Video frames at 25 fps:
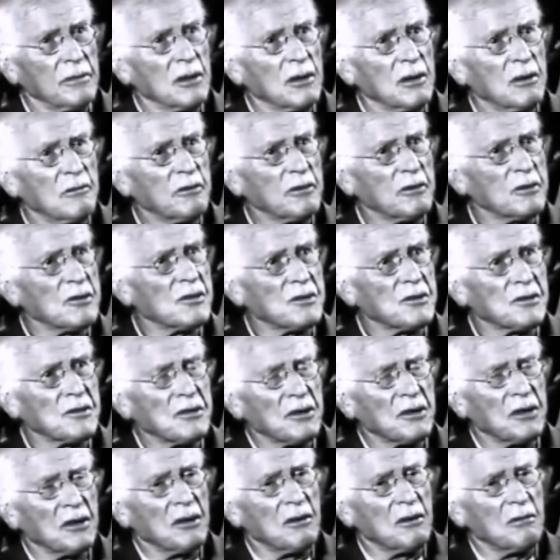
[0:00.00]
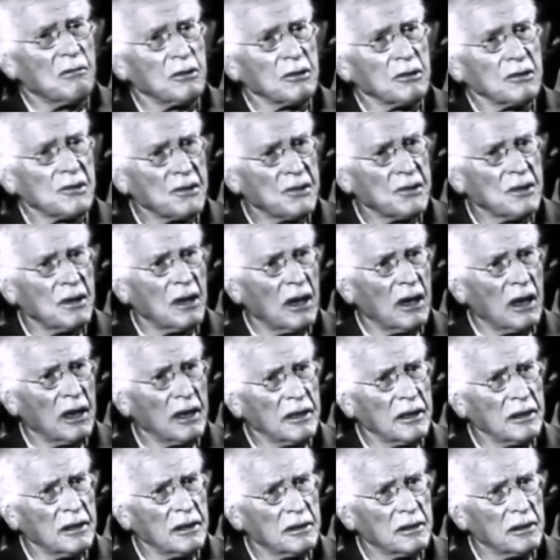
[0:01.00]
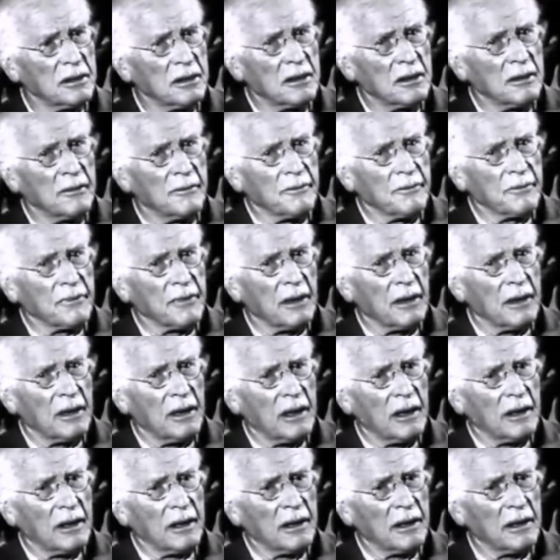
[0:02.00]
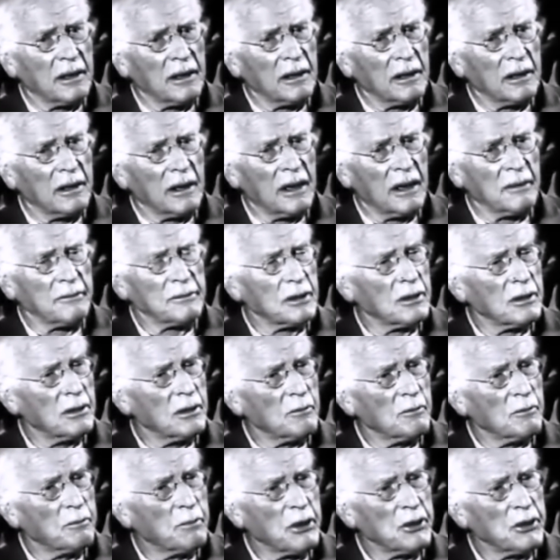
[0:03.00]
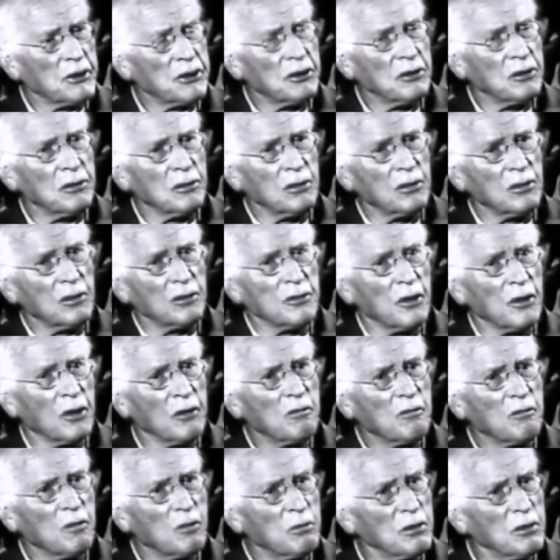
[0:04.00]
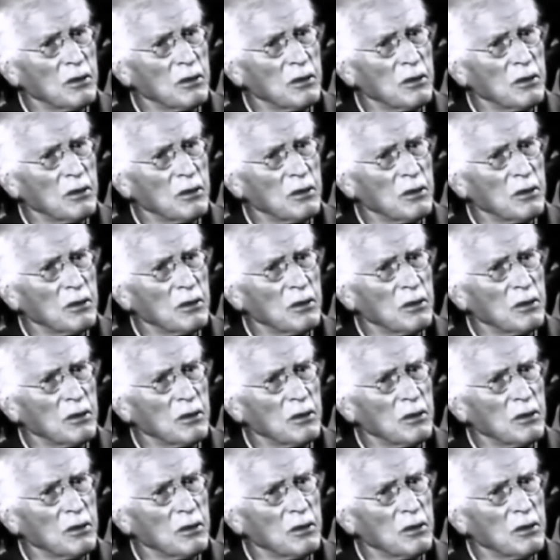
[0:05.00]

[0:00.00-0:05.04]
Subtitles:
what the man confronted with a woman undergoing animus possession should do is to recognize that her